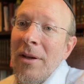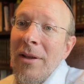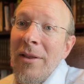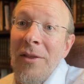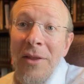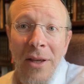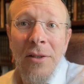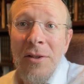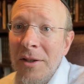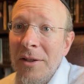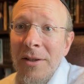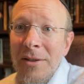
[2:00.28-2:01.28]
this
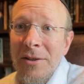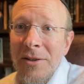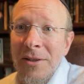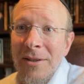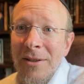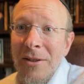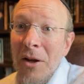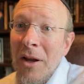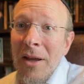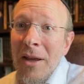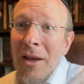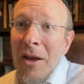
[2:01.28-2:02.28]
is
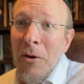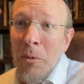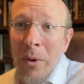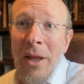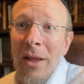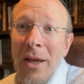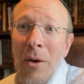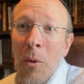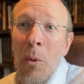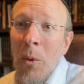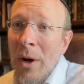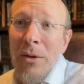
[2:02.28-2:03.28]
really
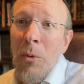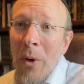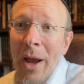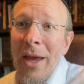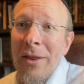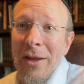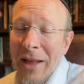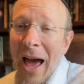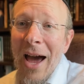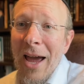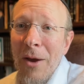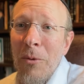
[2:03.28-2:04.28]
one way that
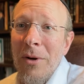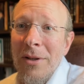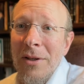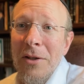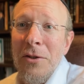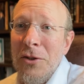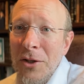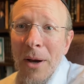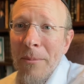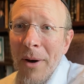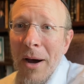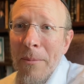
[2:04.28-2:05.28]
I would
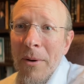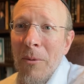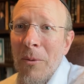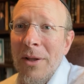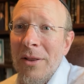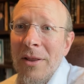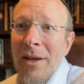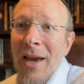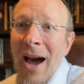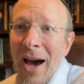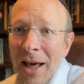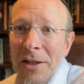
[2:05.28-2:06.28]
sum up what the
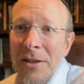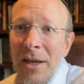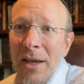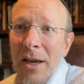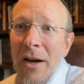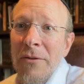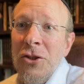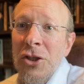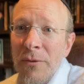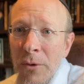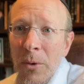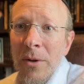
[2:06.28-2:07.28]
holiday of
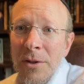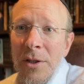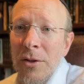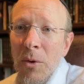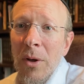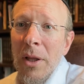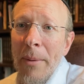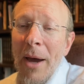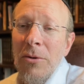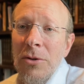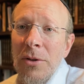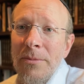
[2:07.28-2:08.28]
Shavuos is all
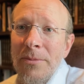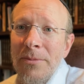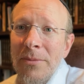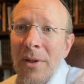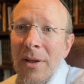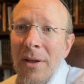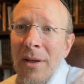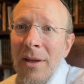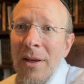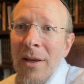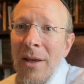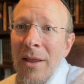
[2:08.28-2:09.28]
about.
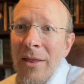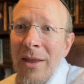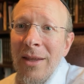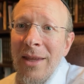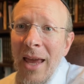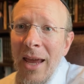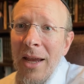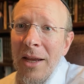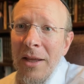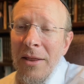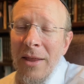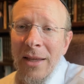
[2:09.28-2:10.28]
The
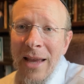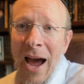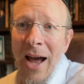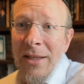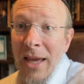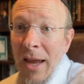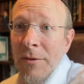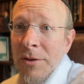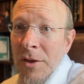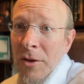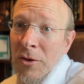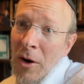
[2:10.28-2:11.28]
day that God gave us
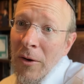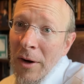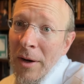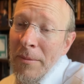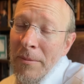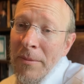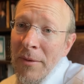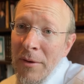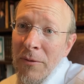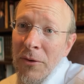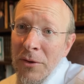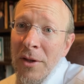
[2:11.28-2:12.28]
the Torah
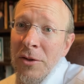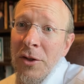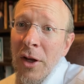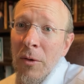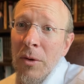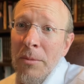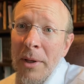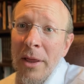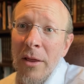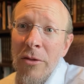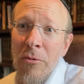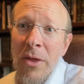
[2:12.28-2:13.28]
for this year would be
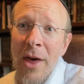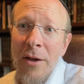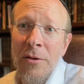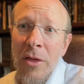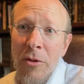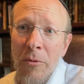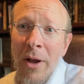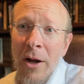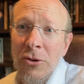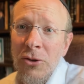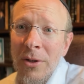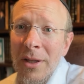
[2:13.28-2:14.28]
the
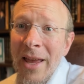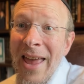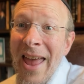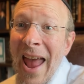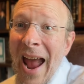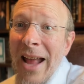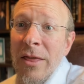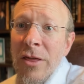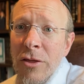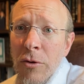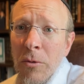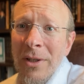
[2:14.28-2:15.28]

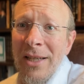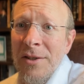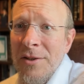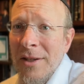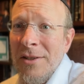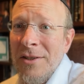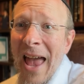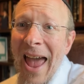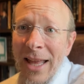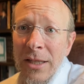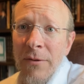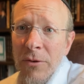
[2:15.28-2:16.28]
3,336th
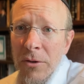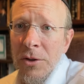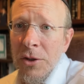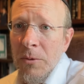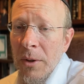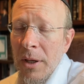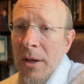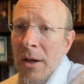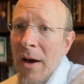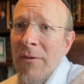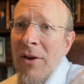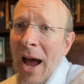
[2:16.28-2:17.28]
anniversary
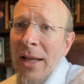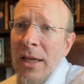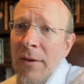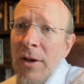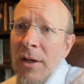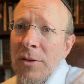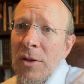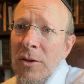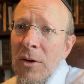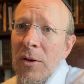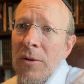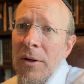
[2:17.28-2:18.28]
of God giving us the
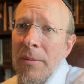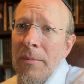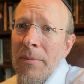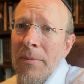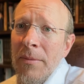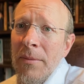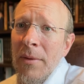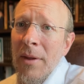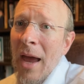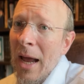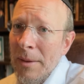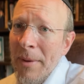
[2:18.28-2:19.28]
Torah
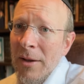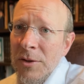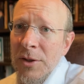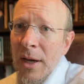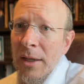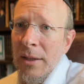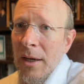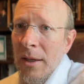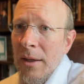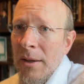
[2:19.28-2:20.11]
at Mount Sinai.